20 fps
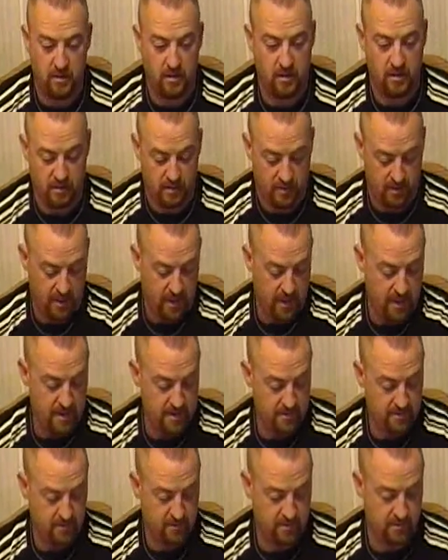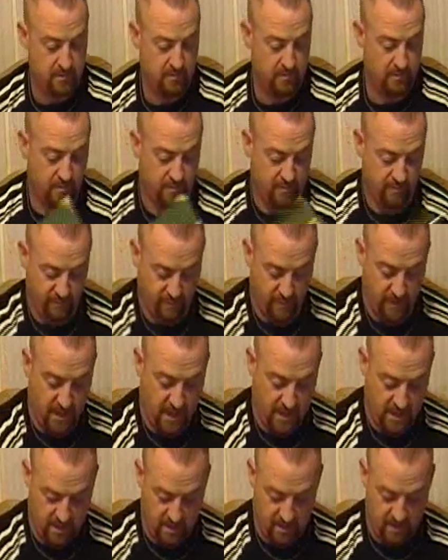8,
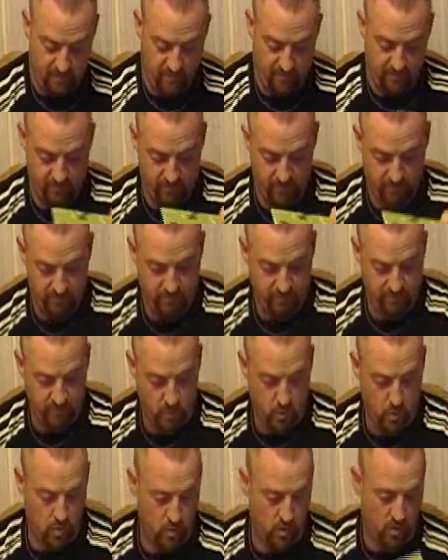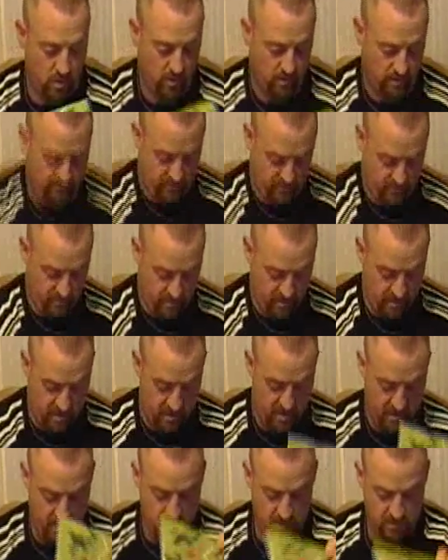5, 4,
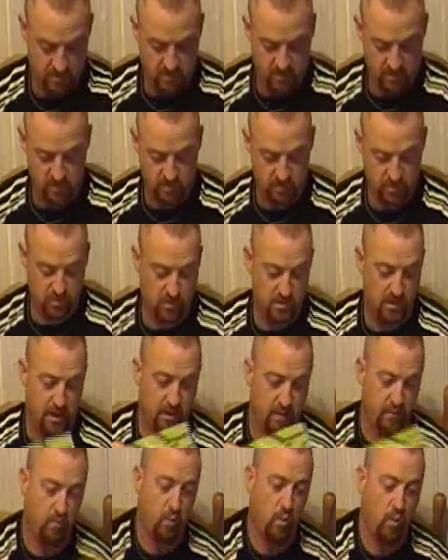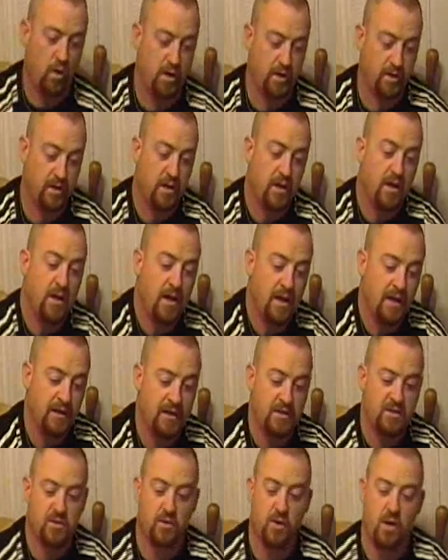3, 2, and 1.
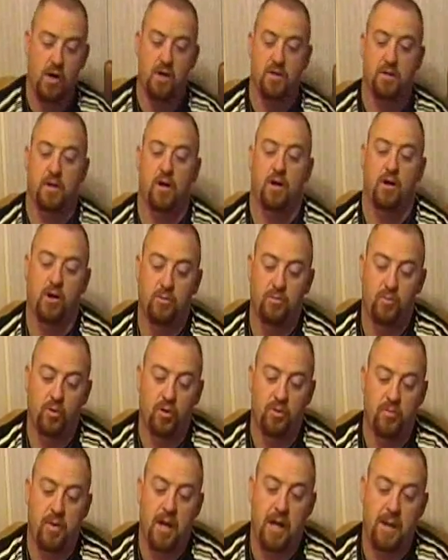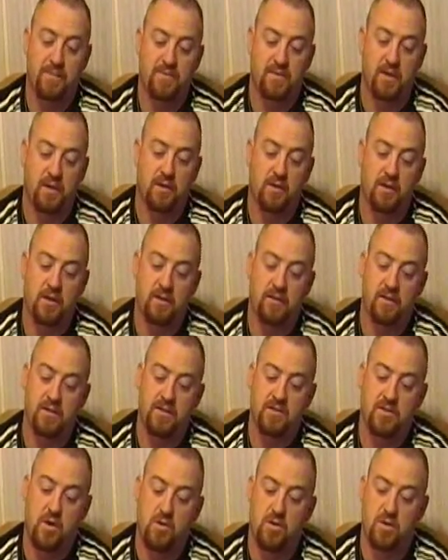And these are all the cardboard maps that are in
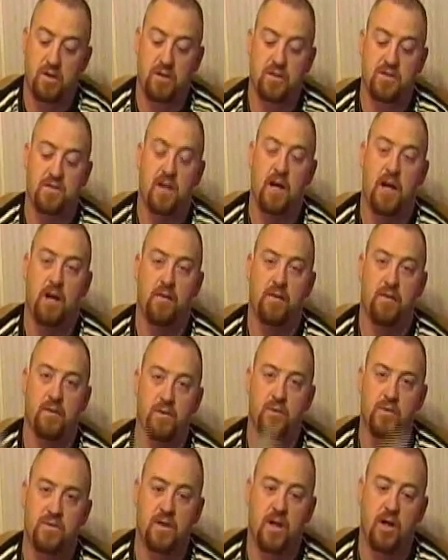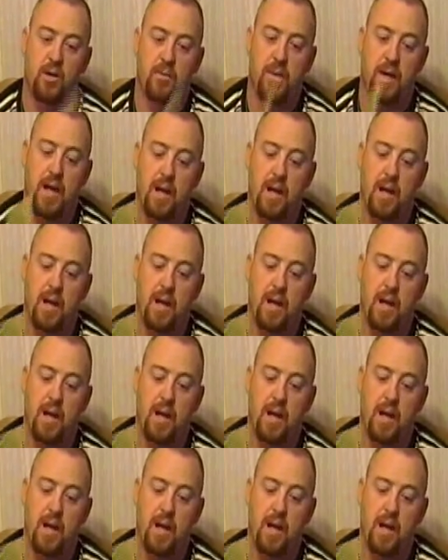the starter kit style, the new style